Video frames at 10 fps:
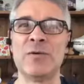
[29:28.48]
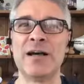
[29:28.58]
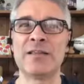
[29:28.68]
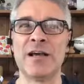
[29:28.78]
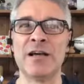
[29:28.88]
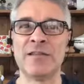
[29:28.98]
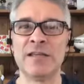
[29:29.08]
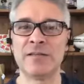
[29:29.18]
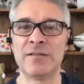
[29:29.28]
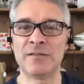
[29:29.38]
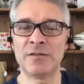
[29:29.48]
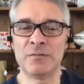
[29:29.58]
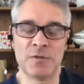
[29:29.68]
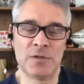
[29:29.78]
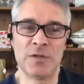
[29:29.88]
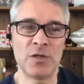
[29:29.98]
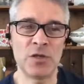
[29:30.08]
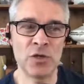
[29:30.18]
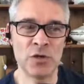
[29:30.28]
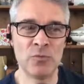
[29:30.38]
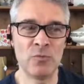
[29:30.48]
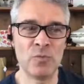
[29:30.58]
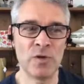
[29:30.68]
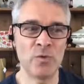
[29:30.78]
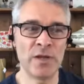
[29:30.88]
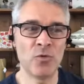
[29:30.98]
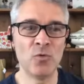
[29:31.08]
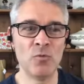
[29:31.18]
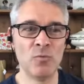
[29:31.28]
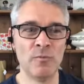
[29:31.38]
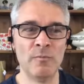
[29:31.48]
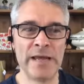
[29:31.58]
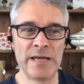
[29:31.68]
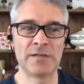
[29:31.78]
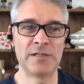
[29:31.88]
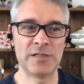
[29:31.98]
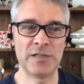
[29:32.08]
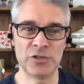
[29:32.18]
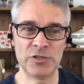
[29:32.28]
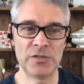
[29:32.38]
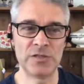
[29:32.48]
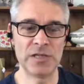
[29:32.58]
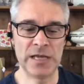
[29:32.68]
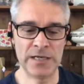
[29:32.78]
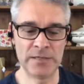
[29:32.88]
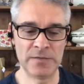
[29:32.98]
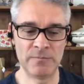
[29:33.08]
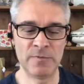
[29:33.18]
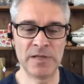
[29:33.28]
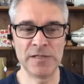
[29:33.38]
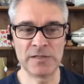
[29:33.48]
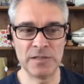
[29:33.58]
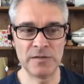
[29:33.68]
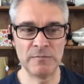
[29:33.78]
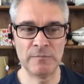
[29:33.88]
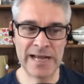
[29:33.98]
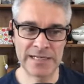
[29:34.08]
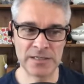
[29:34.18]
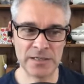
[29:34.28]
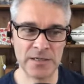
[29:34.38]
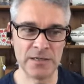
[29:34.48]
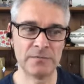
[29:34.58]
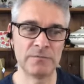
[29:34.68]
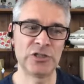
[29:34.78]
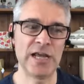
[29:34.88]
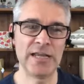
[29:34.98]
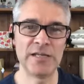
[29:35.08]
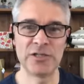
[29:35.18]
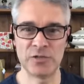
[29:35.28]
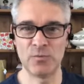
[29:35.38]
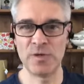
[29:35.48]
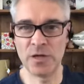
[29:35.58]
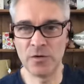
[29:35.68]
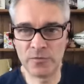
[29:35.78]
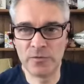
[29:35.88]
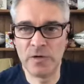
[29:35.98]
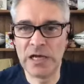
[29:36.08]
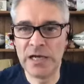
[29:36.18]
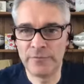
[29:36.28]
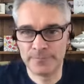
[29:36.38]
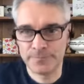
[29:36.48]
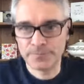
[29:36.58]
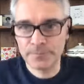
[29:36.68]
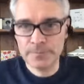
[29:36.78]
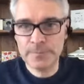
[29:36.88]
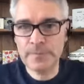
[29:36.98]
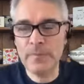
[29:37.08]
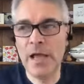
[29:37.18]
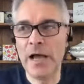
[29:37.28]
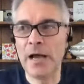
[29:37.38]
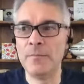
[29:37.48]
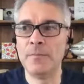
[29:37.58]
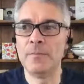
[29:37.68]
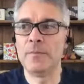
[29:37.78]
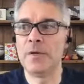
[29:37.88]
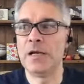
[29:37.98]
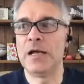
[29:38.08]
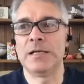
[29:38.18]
i i think you know we, we all make decisions and things that matter change as we go through life mm um, uh,